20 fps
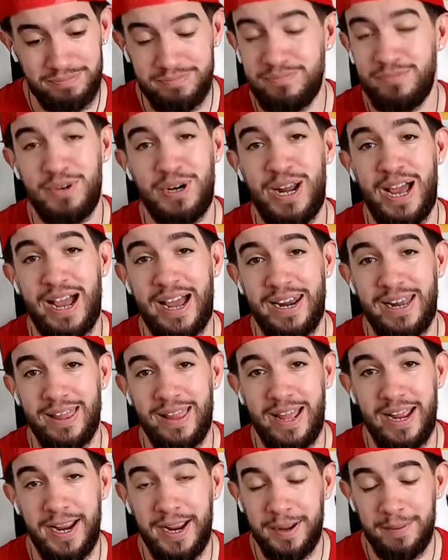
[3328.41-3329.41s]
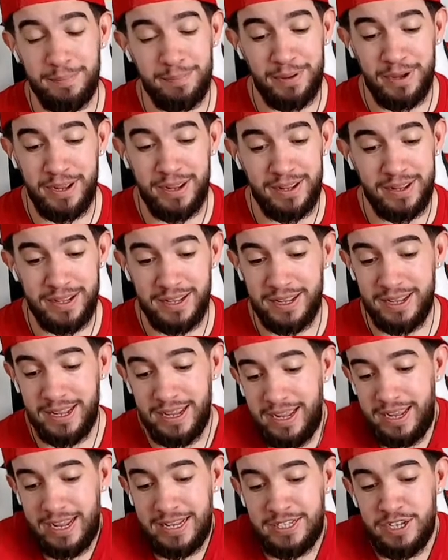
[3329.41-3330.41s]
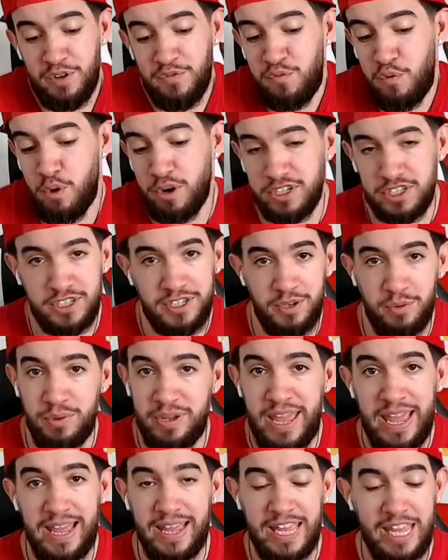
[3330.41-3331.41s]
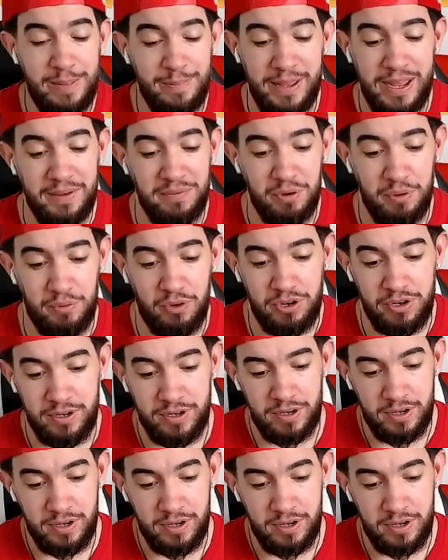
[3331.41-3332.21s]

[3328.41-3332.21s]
we're not going to like, but it's unfortunate. We can't keep everyone.